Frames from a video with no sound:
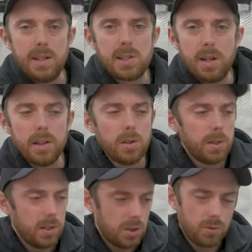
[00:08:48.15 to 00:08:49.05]
He's another
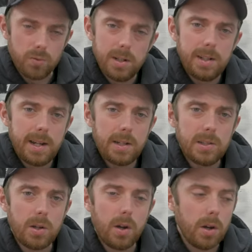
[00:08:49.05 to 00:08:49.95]
one that's just really down
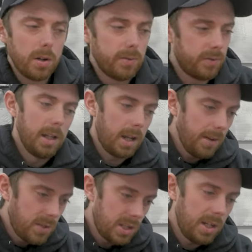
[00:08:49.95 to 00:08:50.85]
to earth. Like,
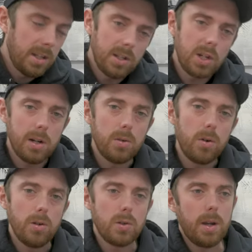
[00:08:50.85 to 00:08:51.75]
I've seen the channel
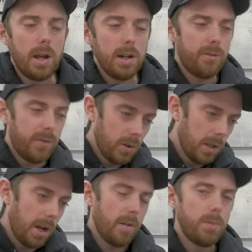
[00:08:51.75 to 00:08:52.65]
grow, so I kind of feel
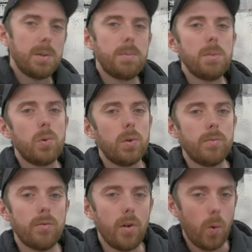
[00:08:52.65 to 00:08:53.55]
like I've been a bit more
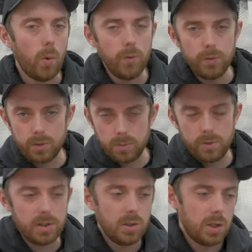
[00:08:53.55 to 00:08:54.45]
involved
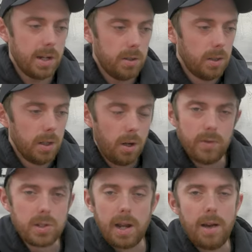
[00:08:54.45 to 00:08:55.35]
with his channel.
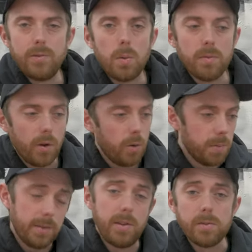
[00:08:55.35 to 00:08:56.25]
Obviously, I have no
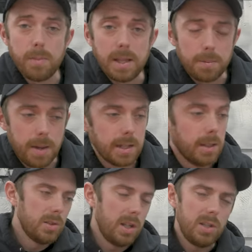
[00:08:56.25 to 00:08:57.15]
involvement. I've never met the
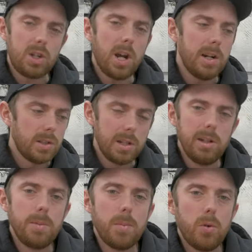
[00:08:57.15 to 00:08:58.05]
man. So his channel's a
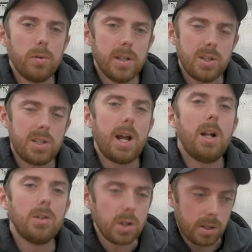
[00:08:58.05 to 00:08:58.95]
little bit more
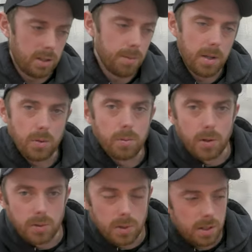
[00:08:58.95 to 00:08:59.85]
nostalgic to me,
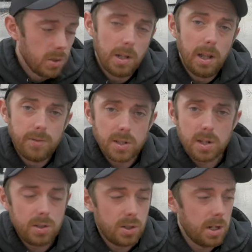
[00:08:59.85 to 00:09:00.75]
almost. So I love this
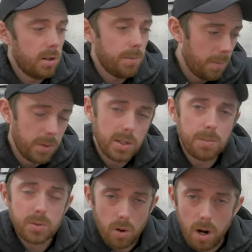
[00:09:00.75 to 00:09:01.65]
guy's channel. I've been
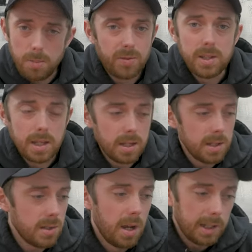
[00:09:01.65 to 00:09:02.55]
subscribed for years.